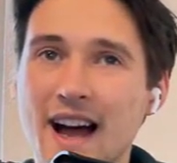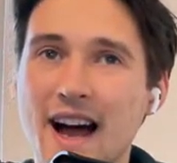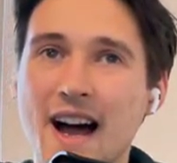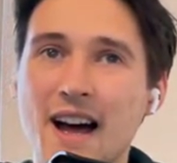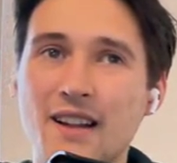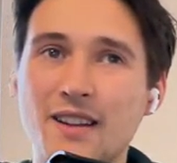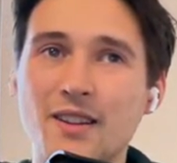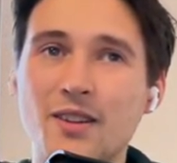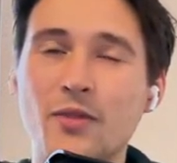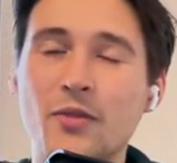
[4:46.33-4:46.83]

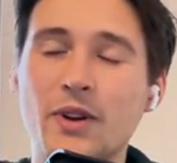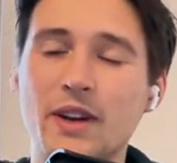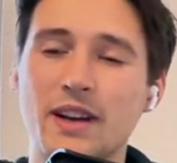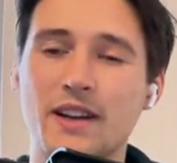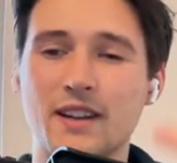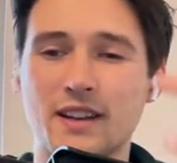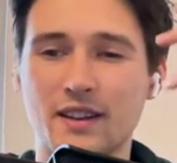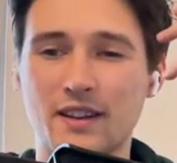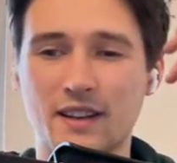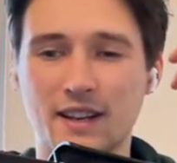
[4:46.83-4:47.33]
look,
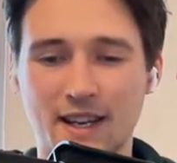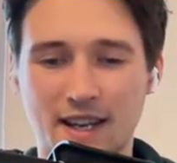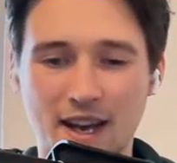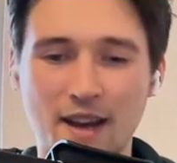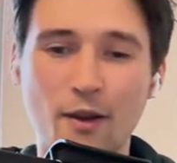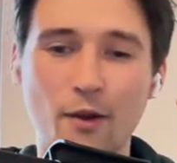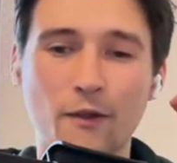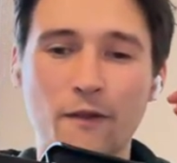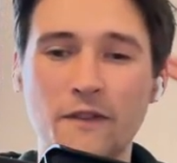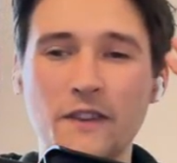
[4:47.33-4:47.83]
can
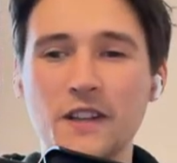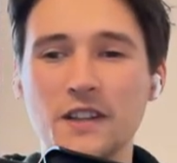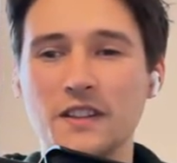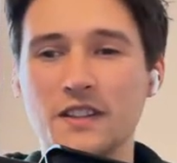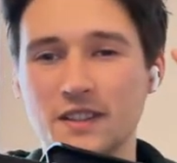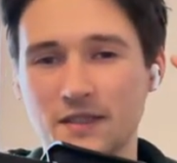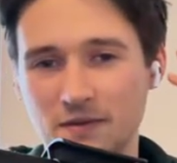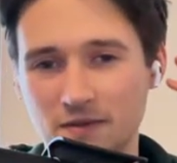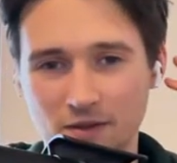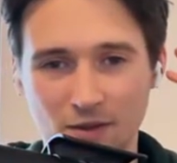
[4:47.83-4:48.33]
you feel
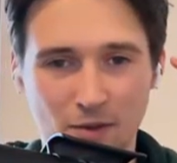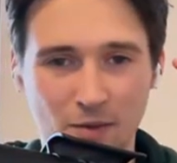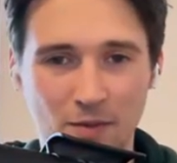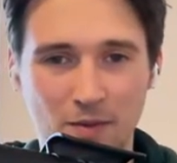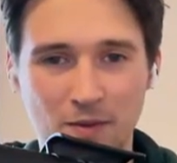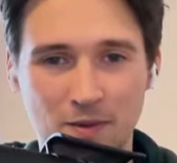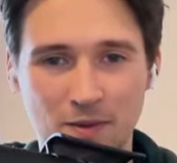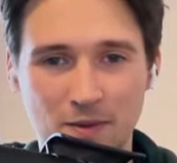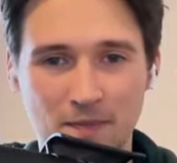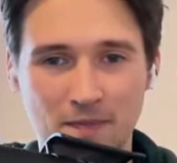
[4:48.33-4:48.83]
the flow?
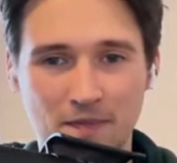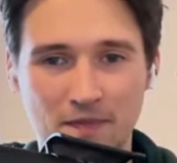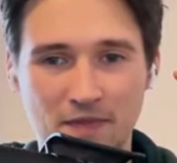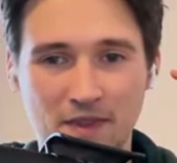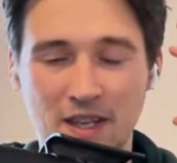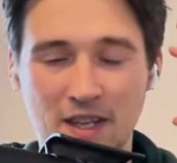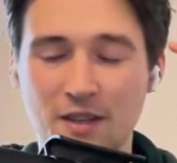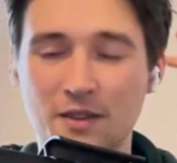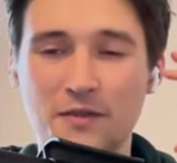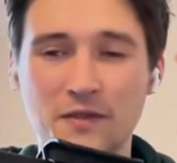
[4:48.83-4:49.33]

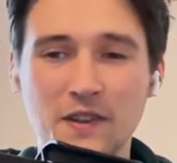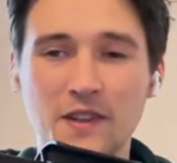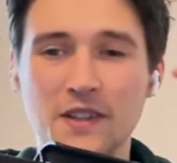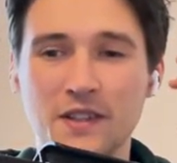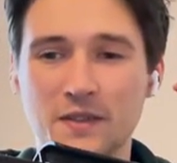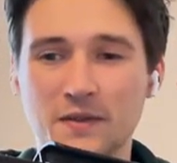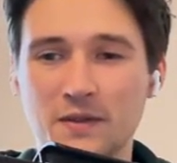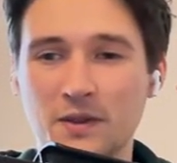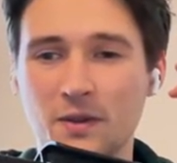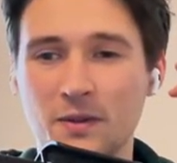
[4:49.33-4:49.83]
Can you feel
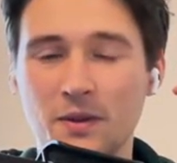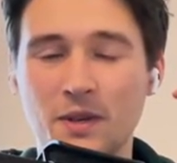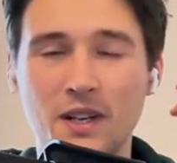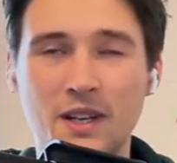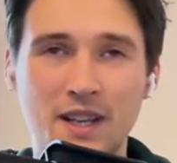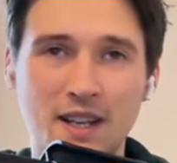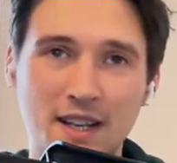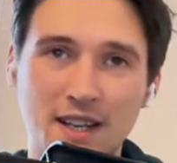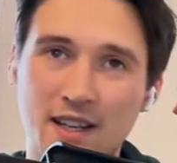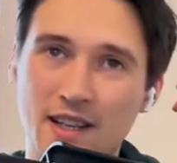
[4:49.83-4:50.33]
the flow?
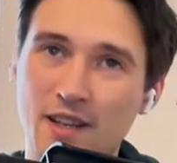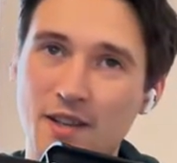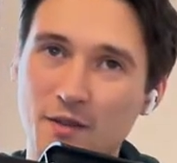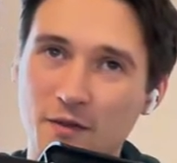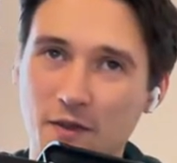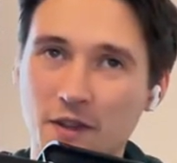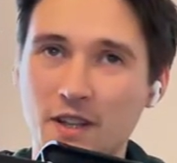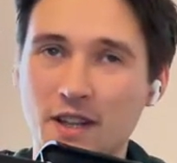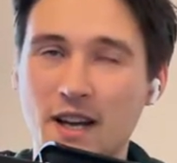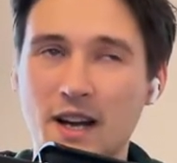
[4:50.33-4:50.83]
Can you
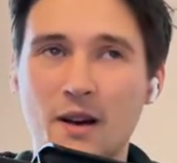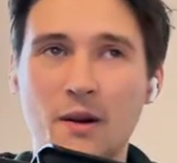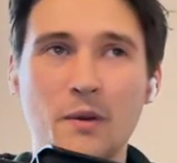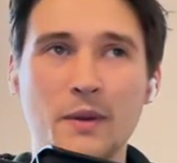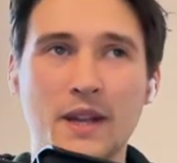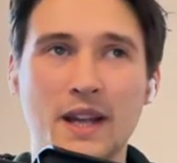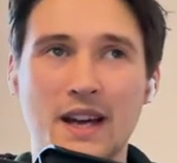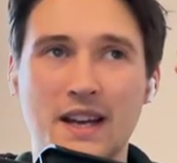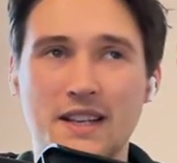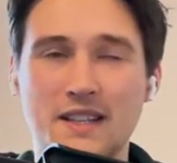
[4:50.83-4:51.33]
feel how
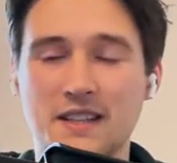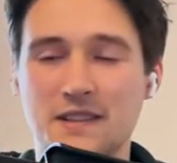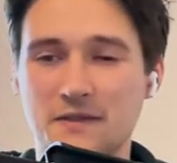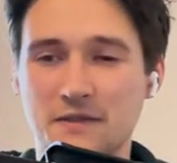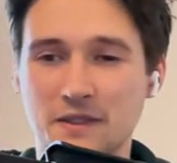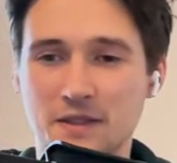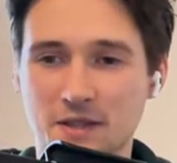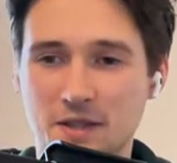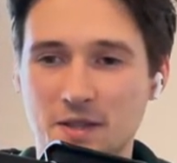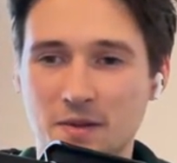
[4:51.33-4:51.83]
nice it
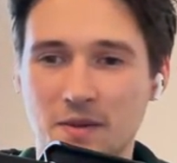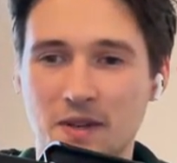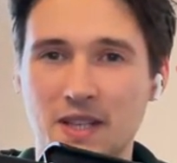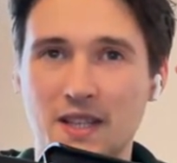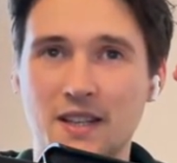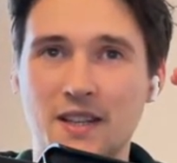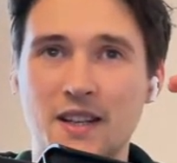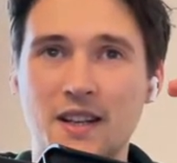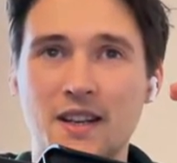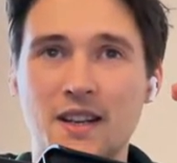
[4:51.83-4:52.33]
feels to read
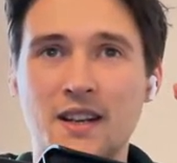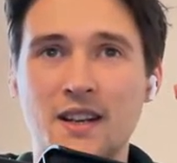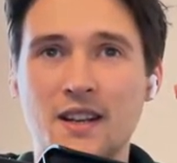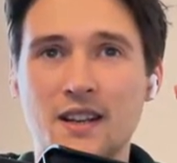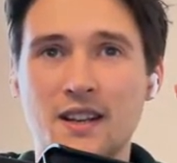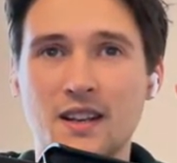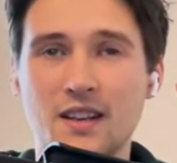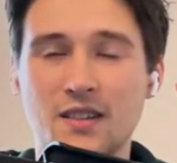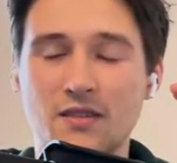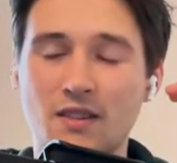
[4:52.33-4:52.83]
it?
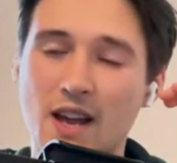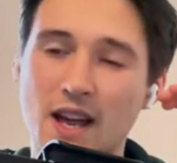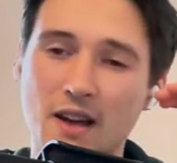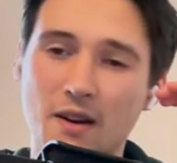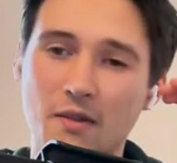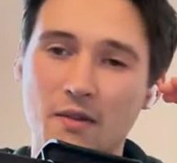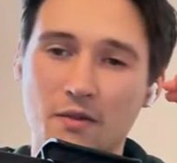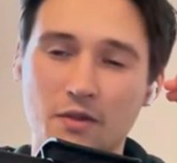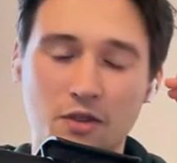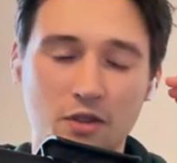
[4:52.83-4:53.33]
You
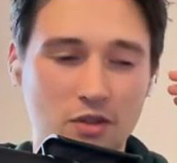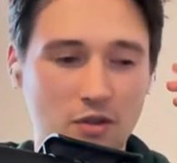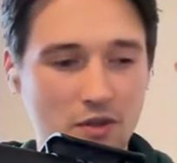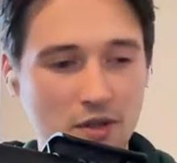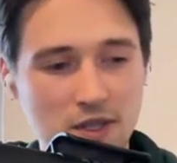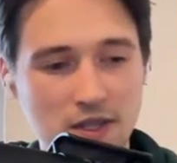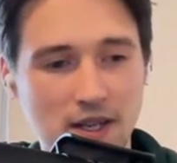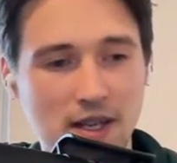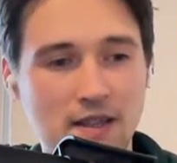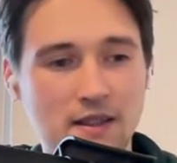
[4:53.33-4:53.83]
have
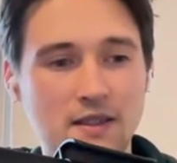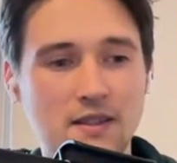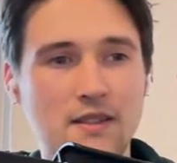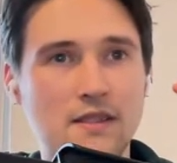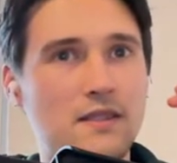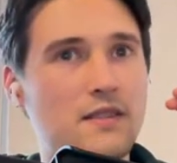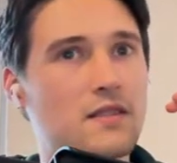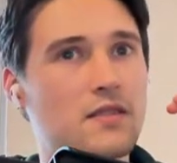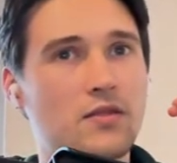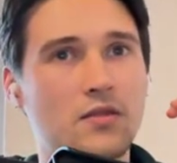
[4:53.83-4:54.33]
short
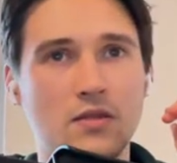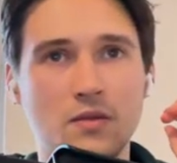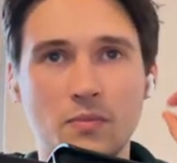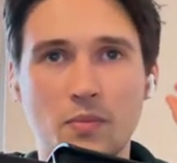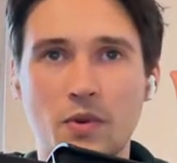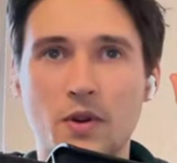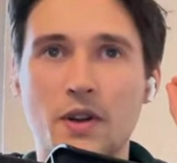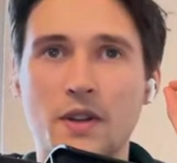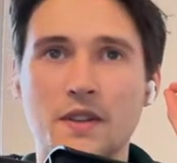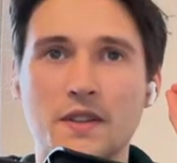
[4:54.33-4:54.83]
sentence to the
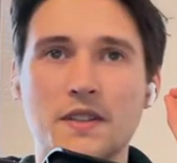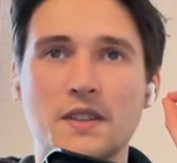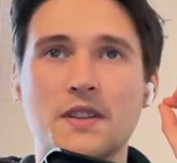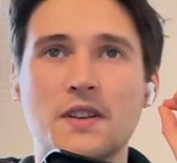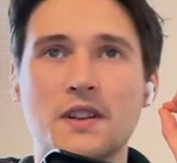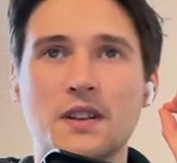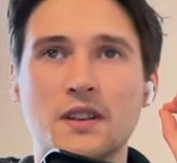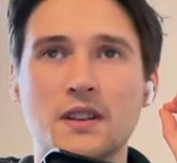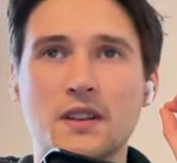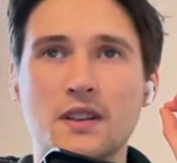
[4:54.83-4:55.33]
point.
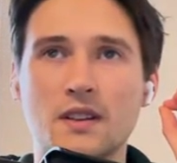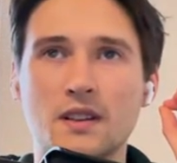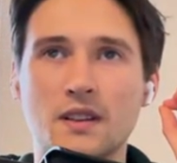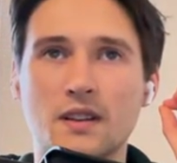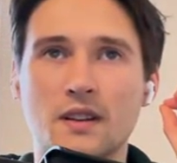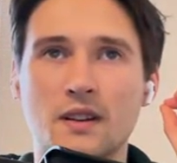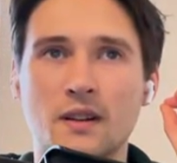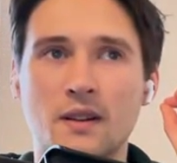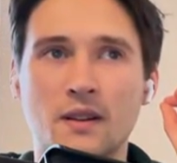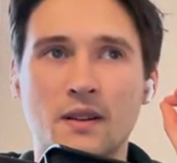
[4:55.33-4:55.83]

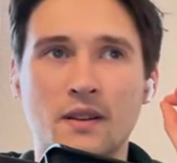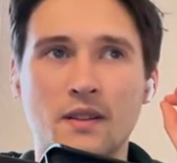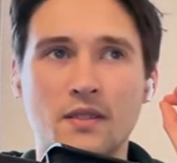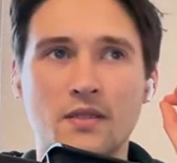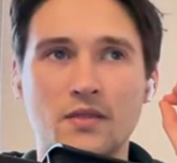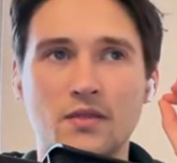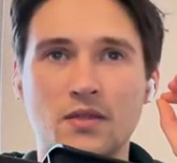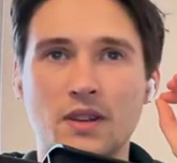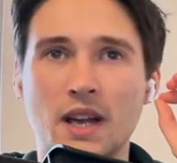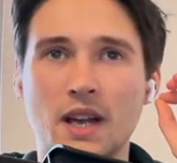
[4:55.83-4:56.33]
Uh,
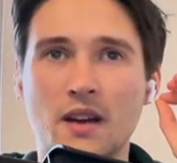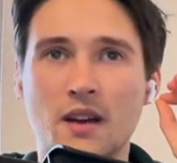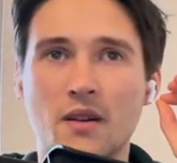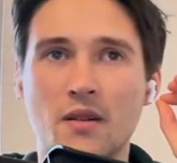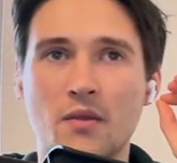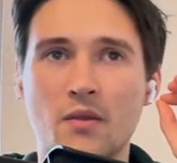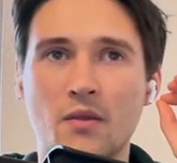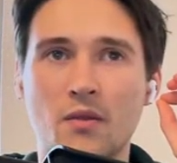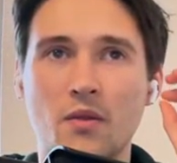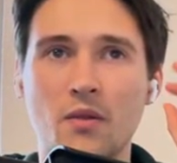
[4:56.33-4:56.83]
you don't have
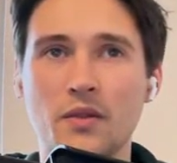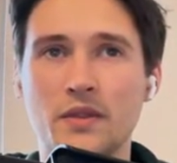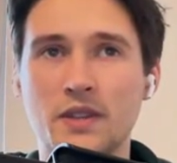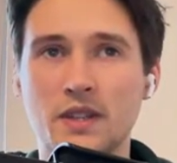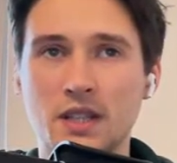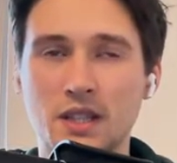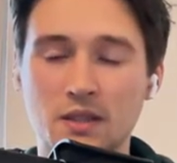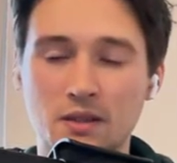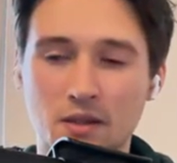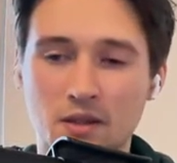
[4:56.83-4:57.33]
all
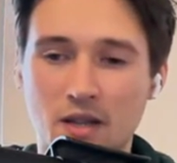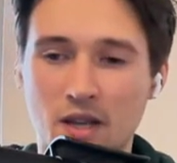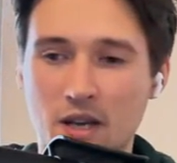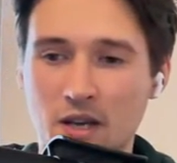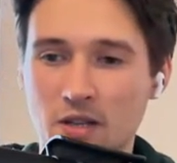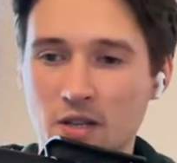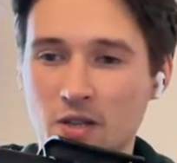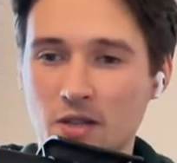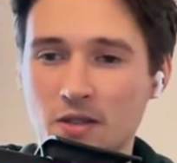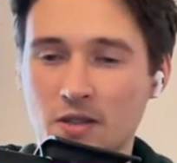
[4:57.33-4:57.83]
the
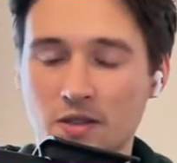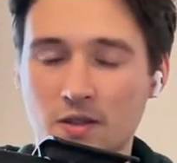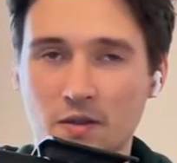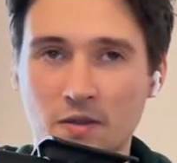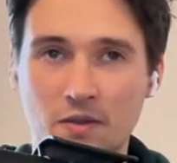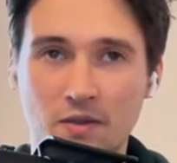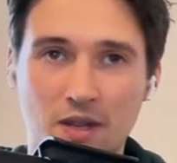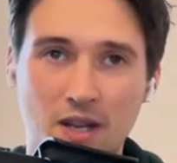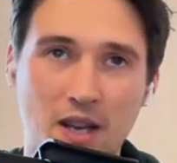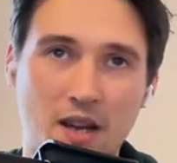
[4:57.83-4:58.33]
introductions, so you
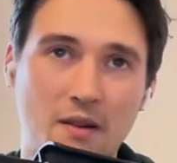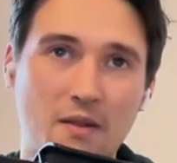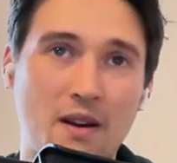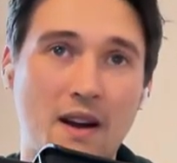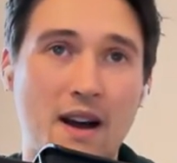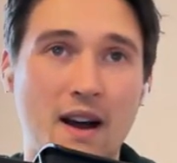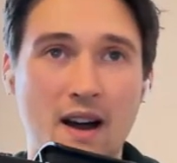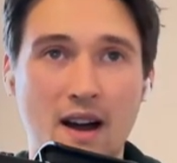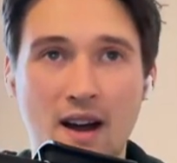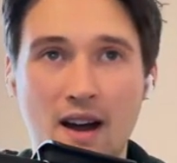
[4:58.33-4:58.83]
don't have
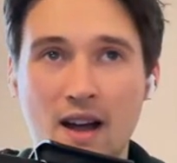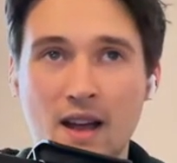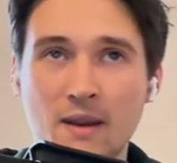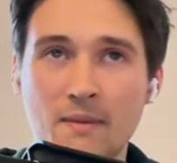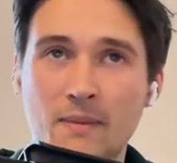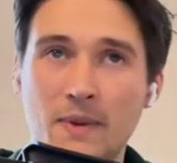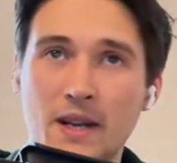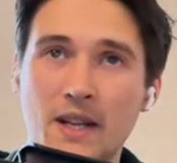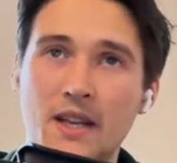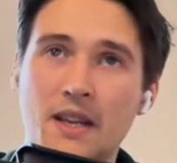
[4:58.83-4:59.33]
hi,
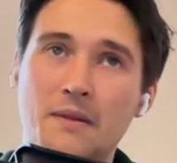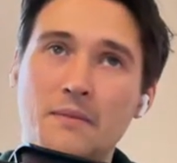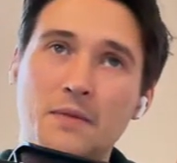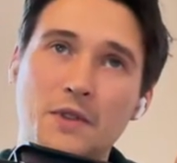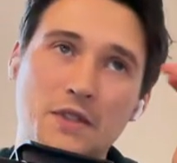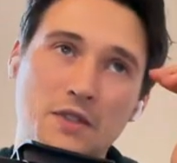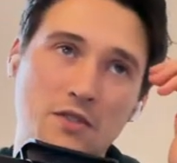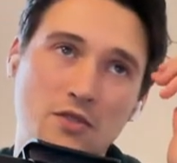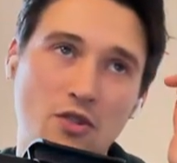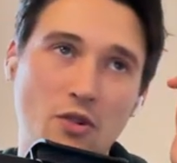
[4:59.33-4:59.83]
my name
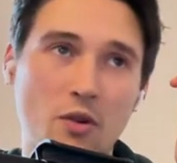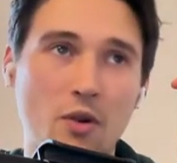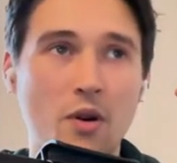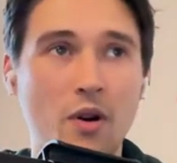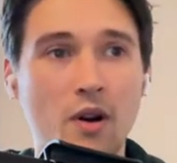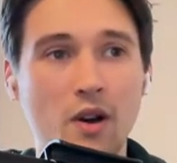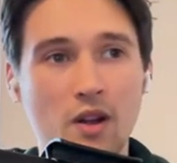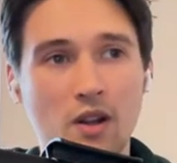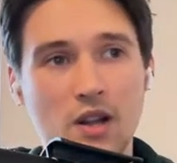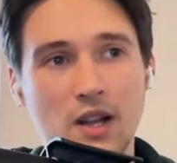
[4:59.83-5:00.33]
is
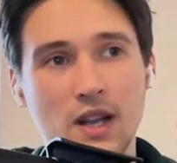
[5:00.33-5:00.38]
Joel,